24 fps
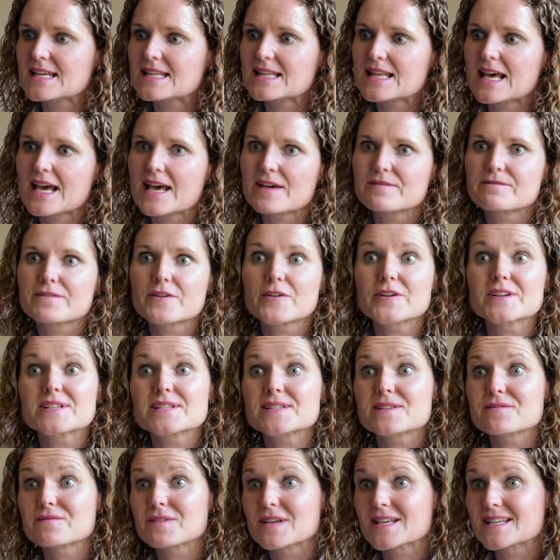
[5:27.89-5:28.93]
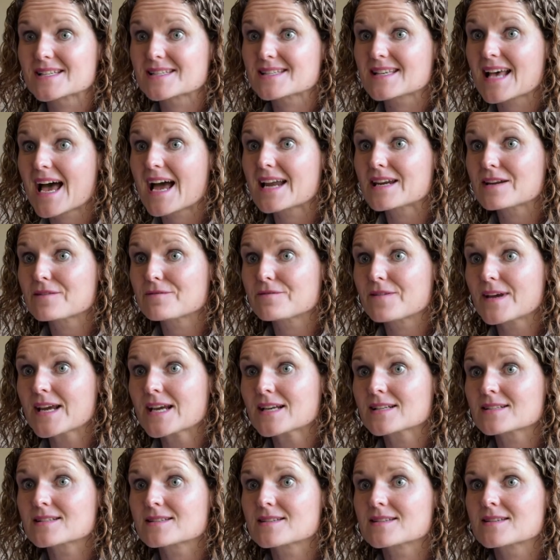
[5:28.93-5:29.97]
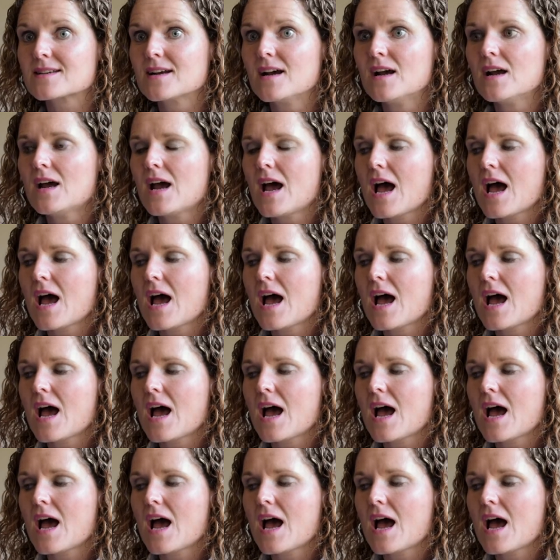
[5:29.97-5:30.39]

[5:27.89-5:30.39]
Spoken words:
either have very severe side effects,